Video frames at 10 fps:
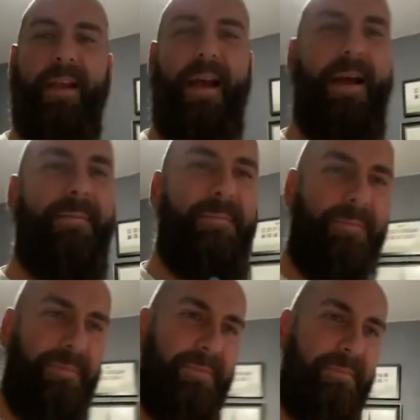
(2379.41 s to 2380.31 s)

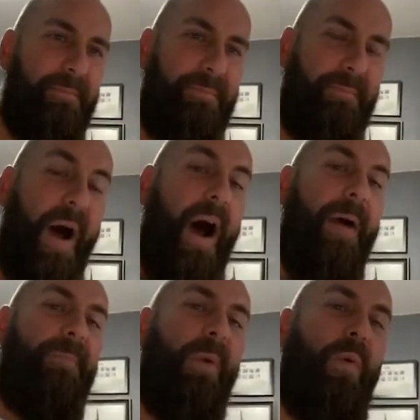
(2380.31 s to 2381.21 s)
Um,
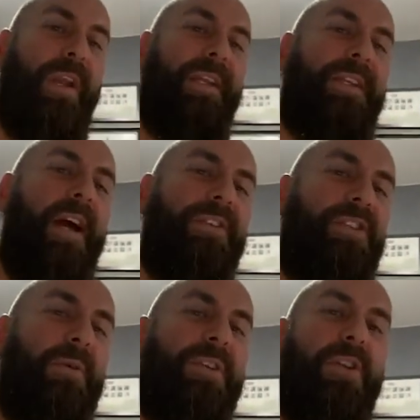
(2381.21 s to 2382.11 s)
but what it does
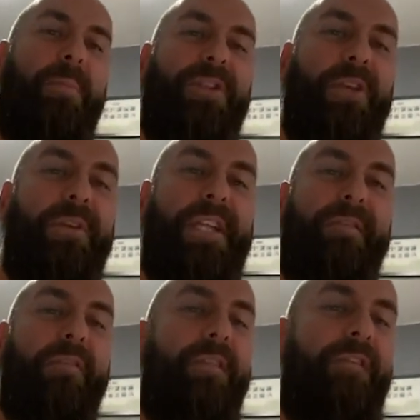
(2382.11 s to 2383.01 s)
do as an opportunity for